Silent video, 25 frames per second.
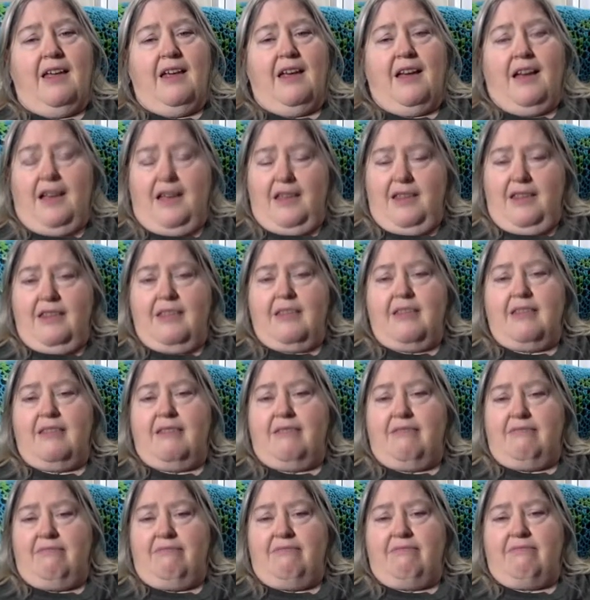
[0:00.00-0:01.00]
I,
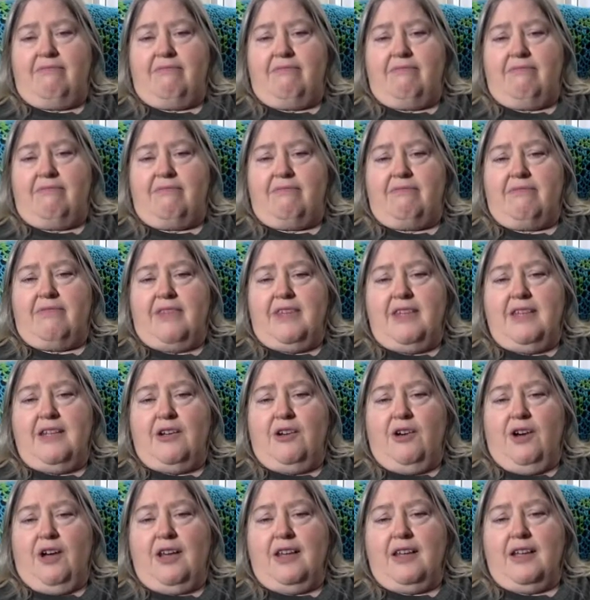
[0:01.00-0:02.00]
you
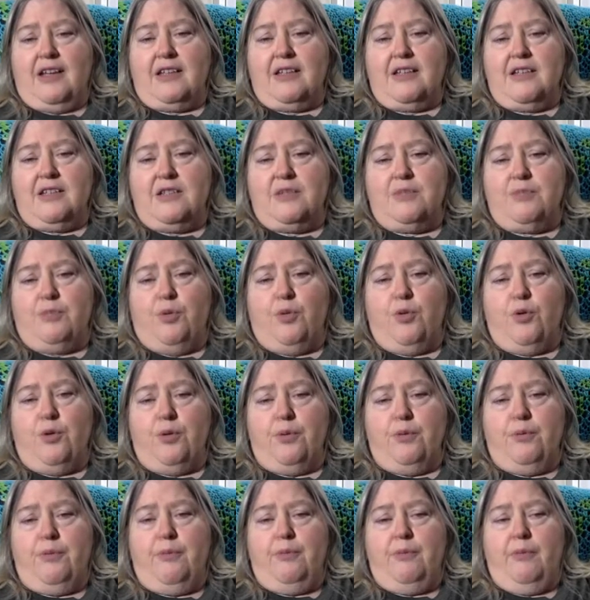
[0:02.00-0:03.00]
know, I like to
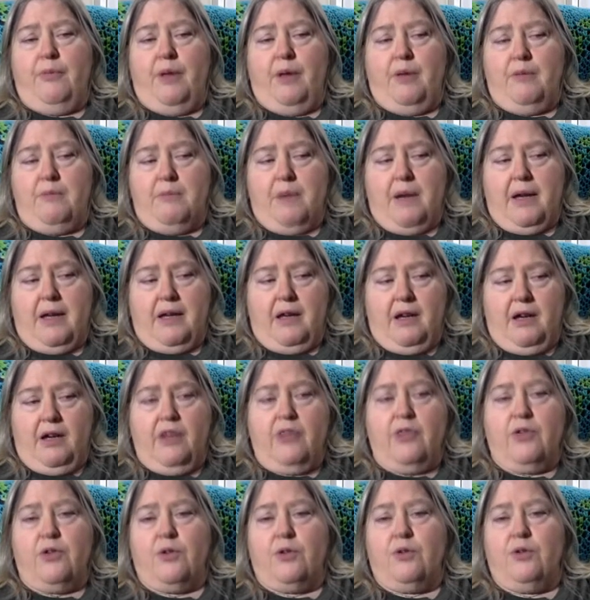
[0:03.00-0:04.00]
support my
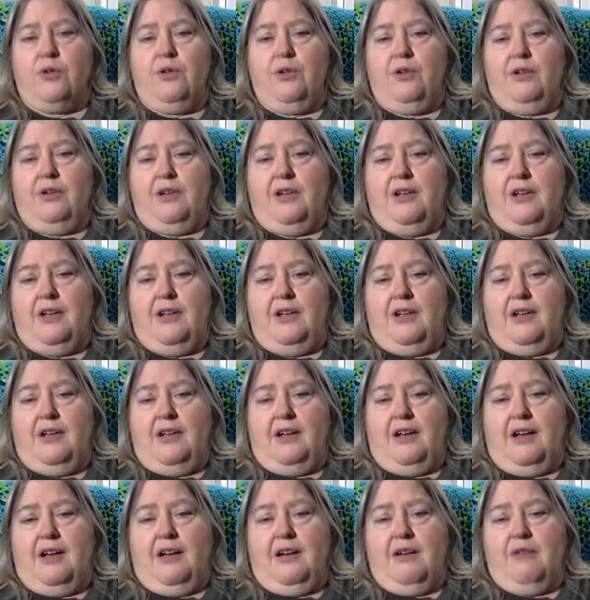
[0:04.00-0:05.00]
other
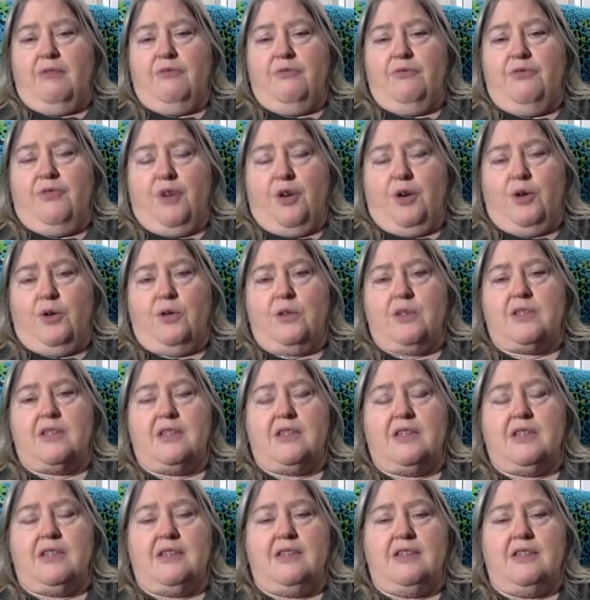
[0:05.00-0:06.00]
um, folks
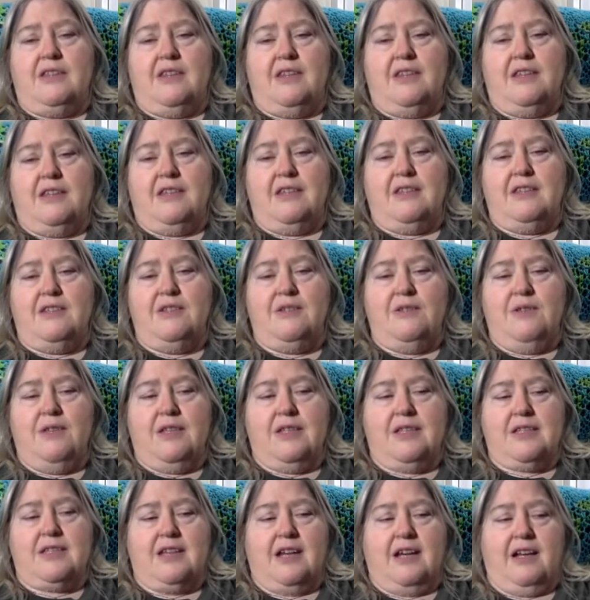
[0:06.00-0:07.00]
that, that do
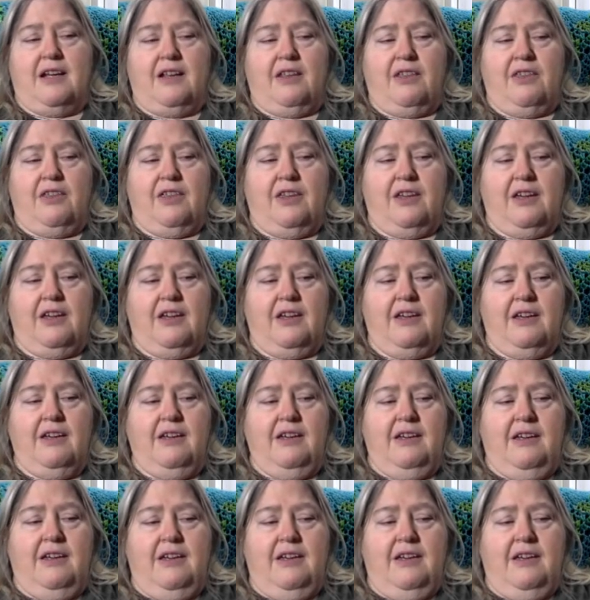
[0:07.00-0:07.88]
this kind of thing.